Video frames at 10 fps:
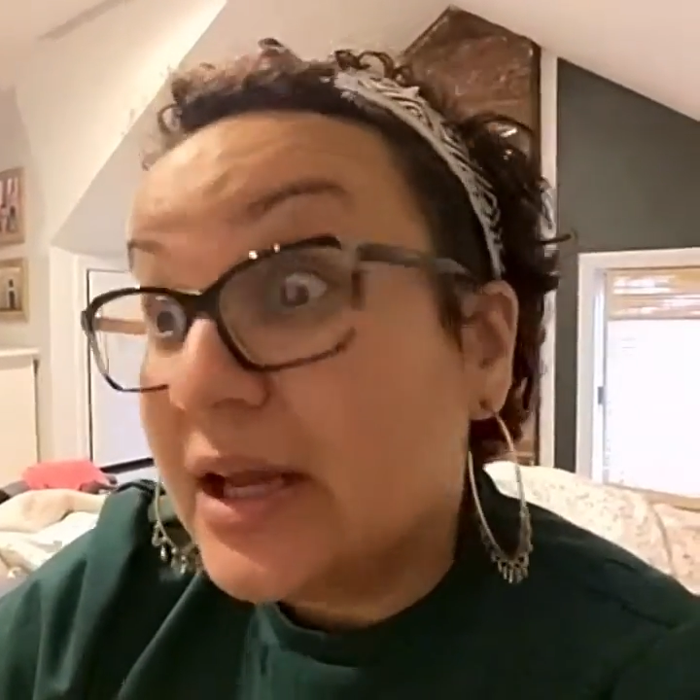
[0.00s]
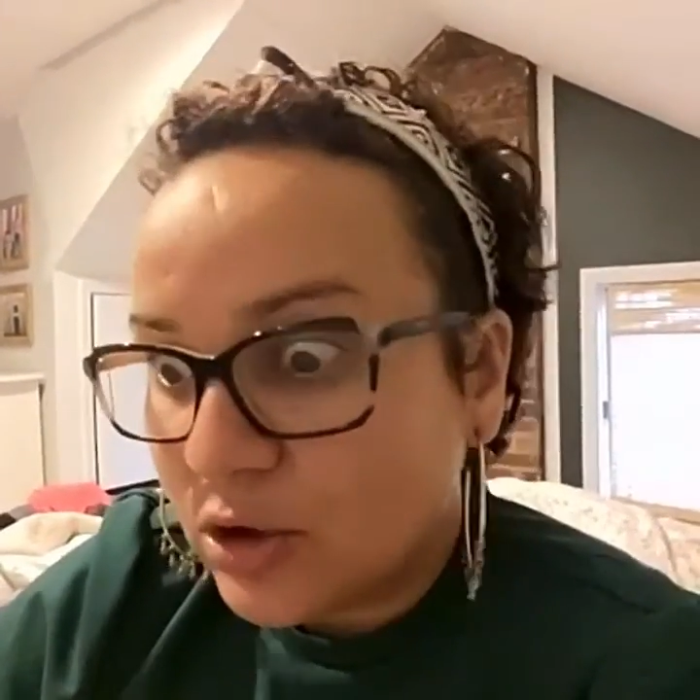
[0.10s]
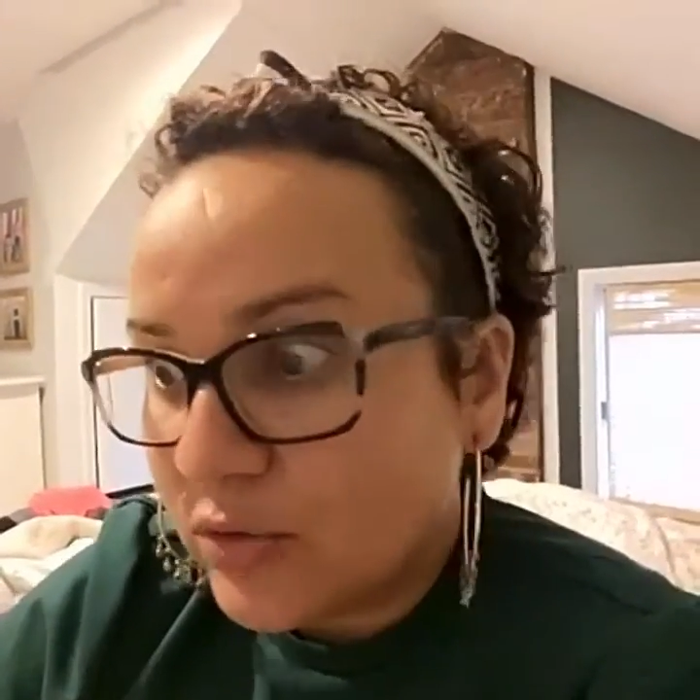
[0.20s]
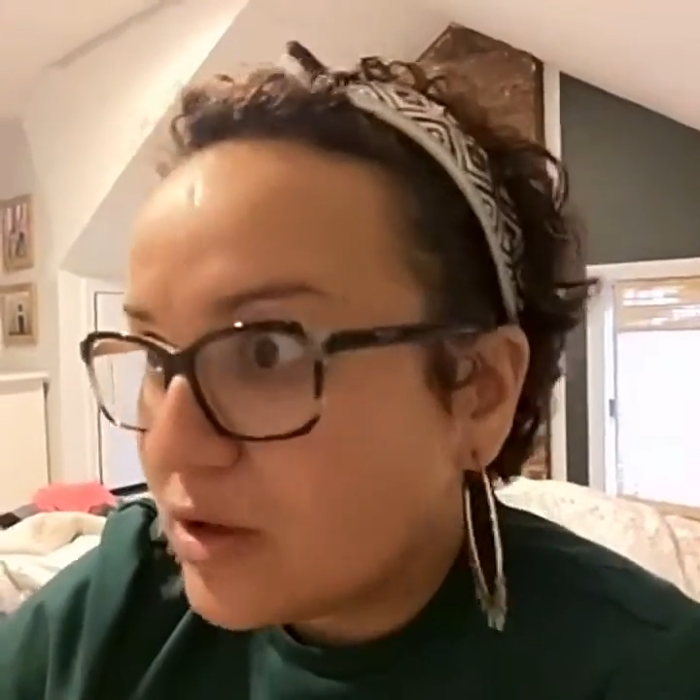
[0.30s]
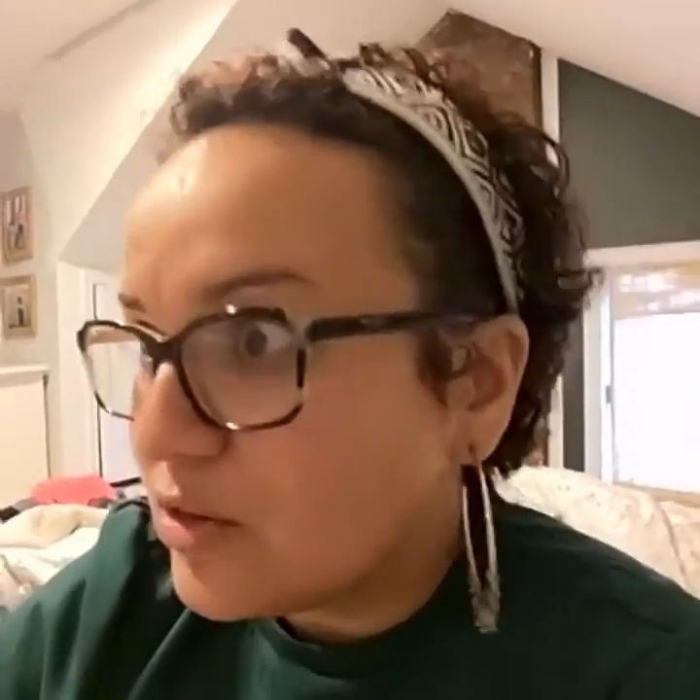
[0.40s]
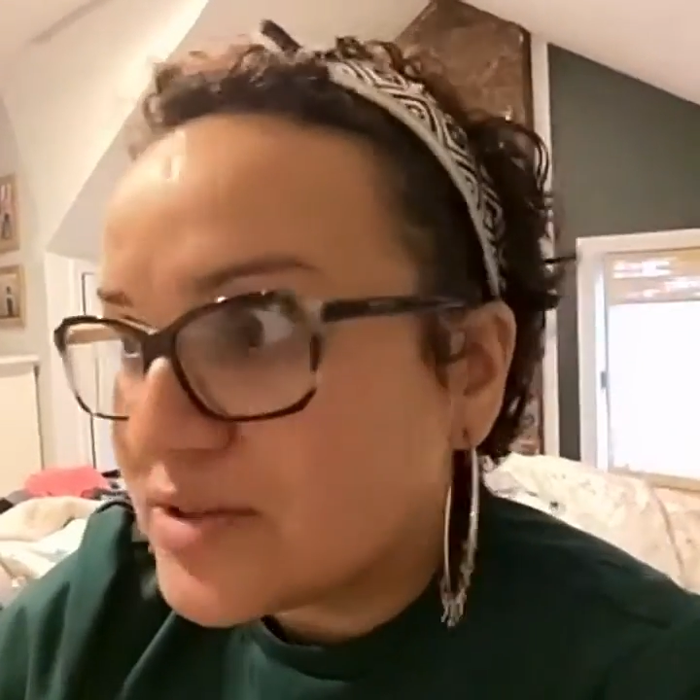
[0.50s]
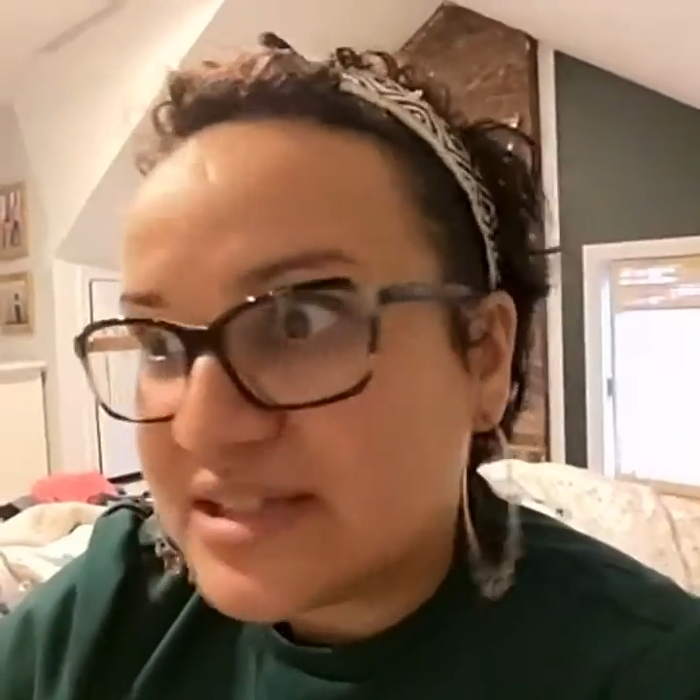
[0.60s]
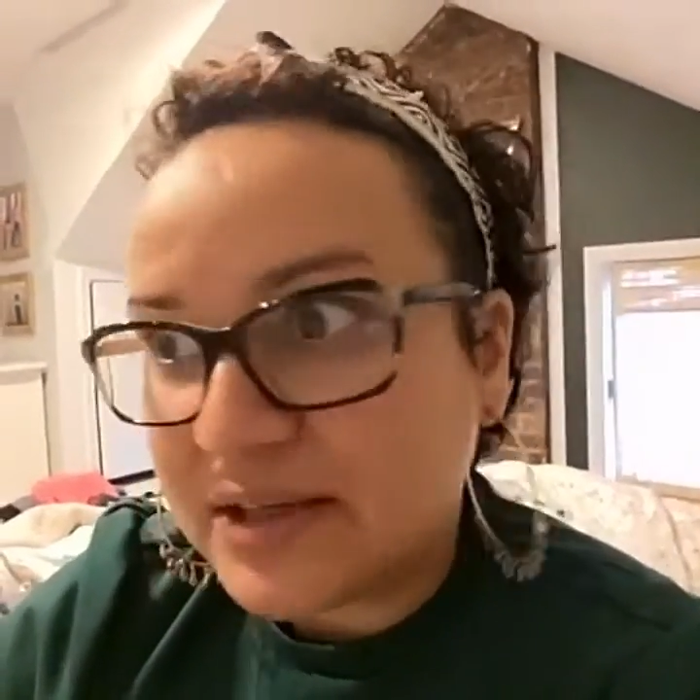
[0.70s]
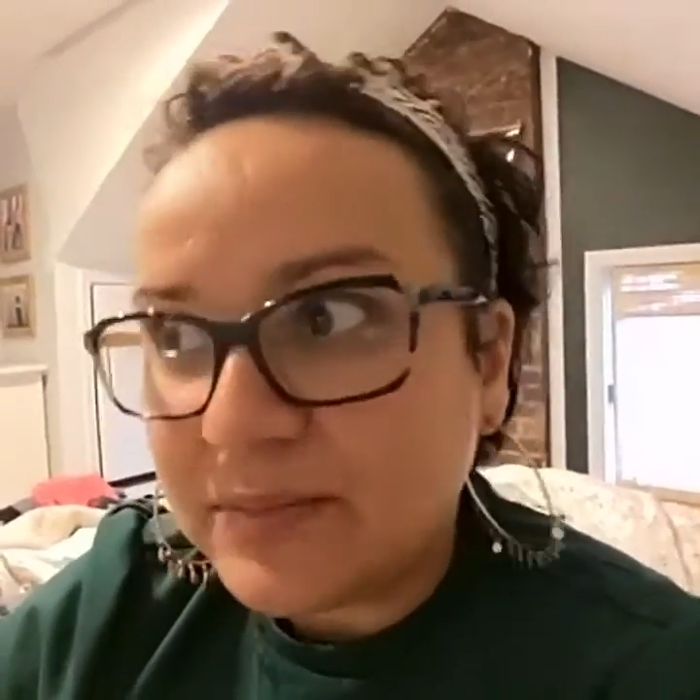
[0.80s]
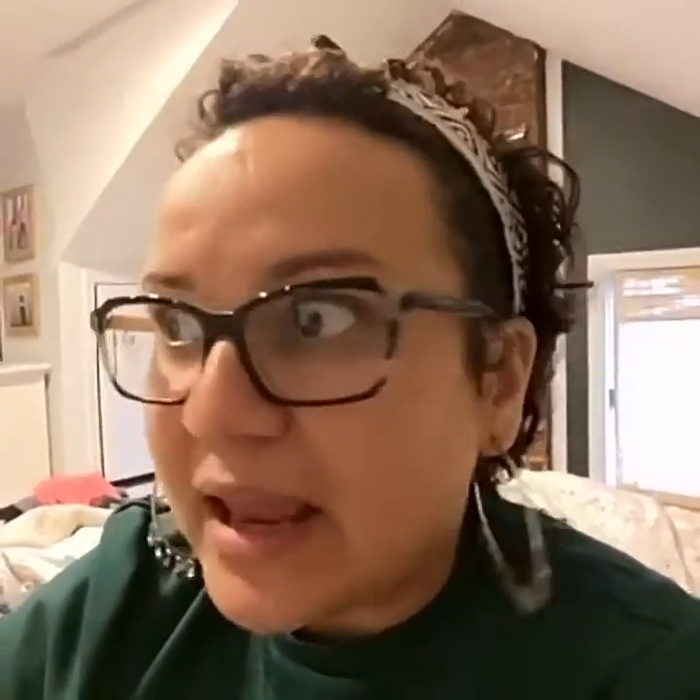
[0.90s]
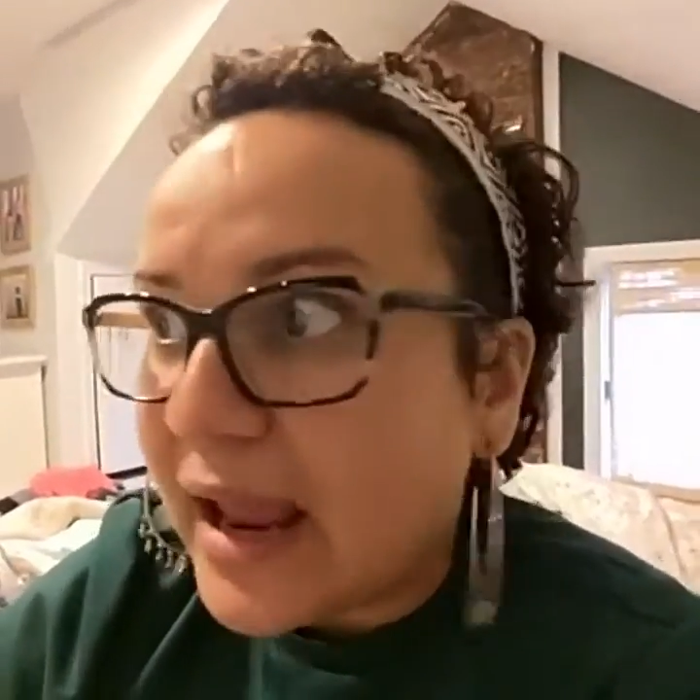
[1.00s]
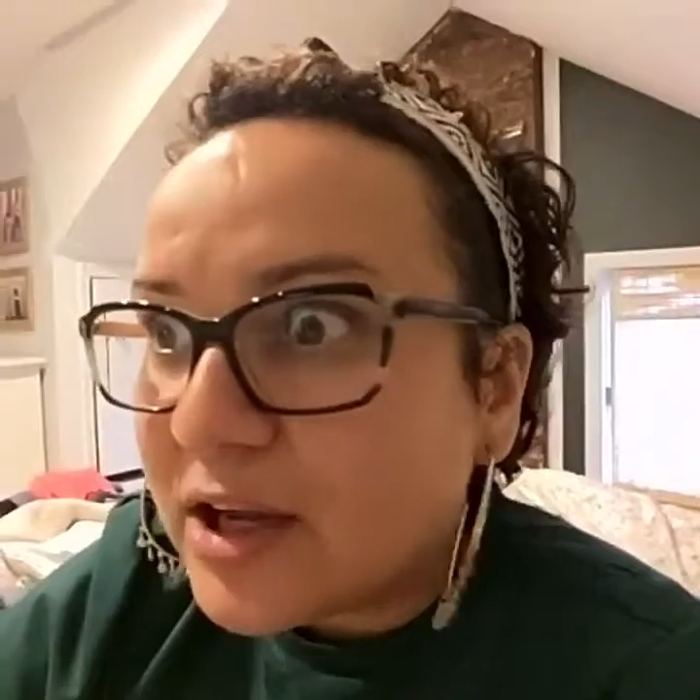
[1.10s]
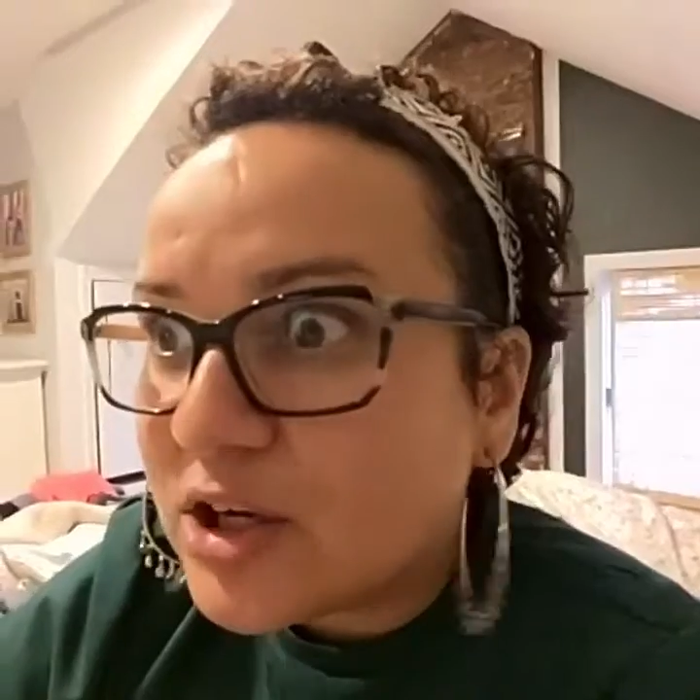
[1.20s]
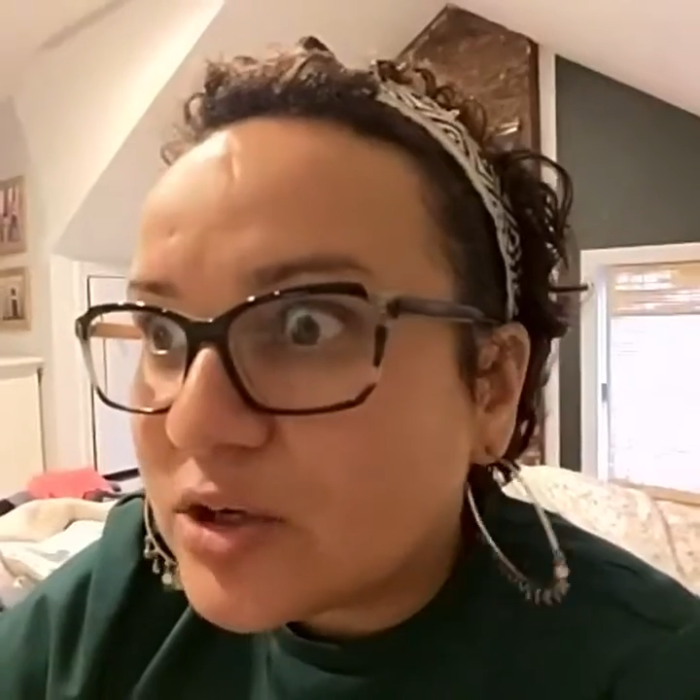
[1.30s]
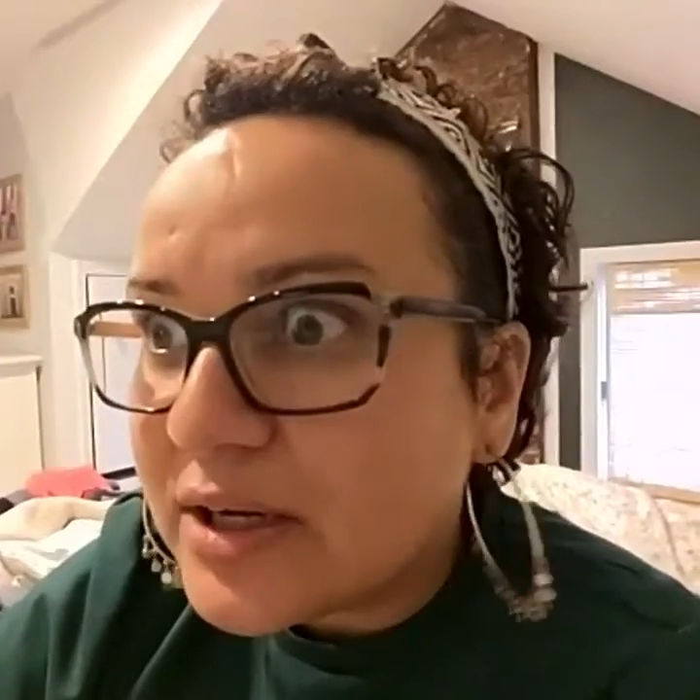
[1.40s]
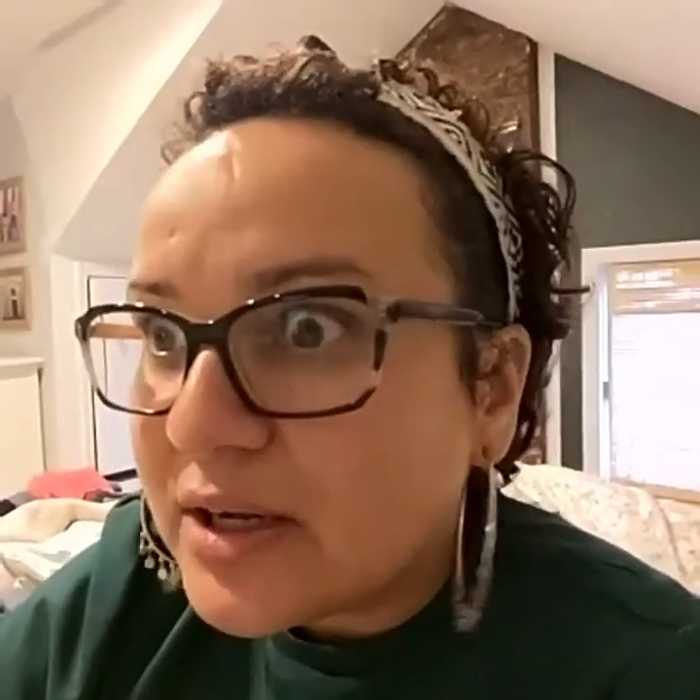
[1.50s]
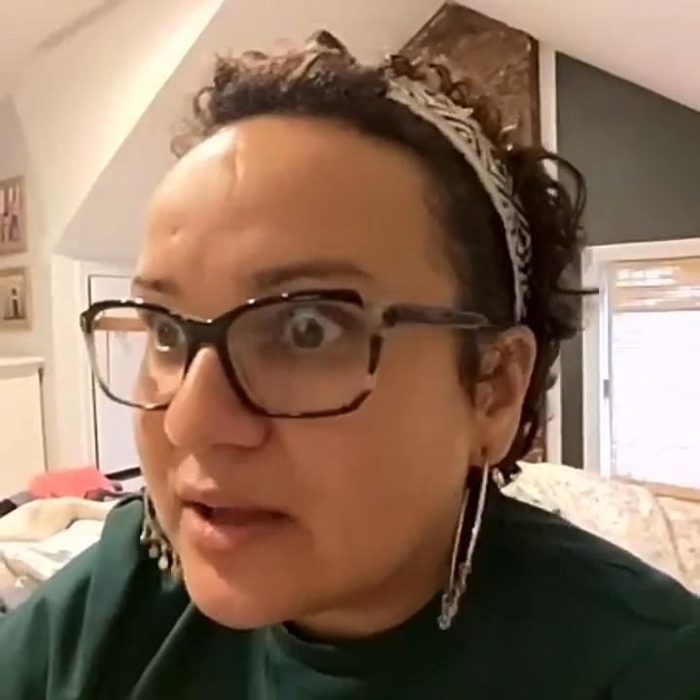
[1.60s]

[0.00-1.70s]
You know, they'll see me angry,